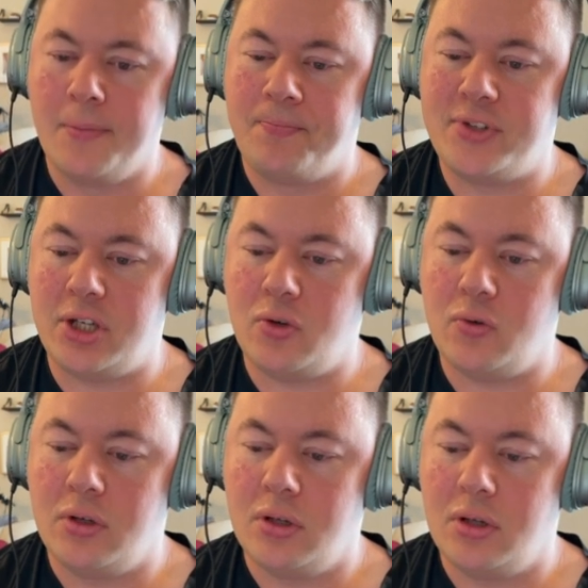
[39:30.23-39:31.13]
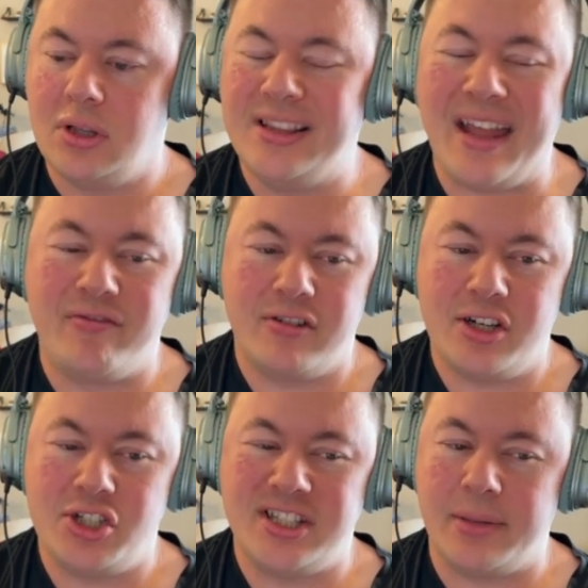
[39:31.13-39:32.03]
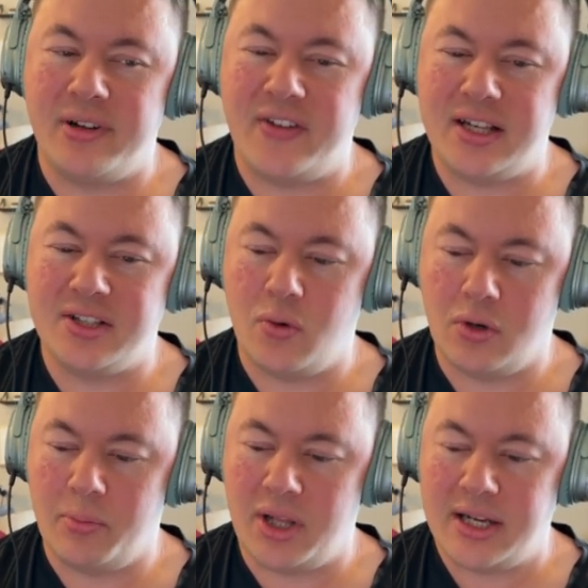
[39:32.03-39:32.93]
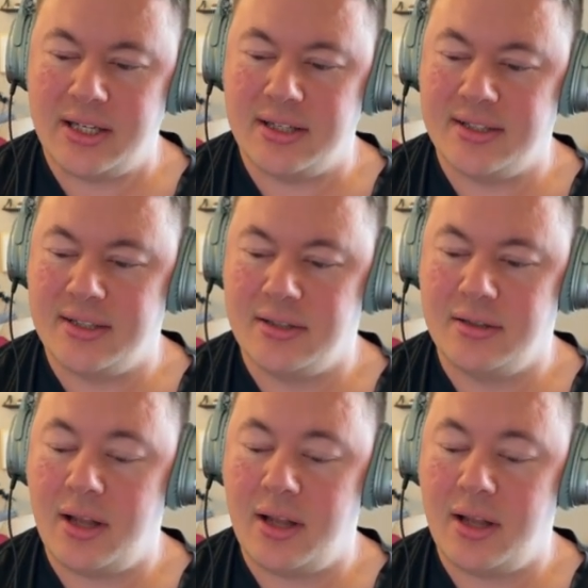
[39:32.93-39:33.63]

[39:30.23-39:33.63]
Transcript: to leverage some of his horrible ideas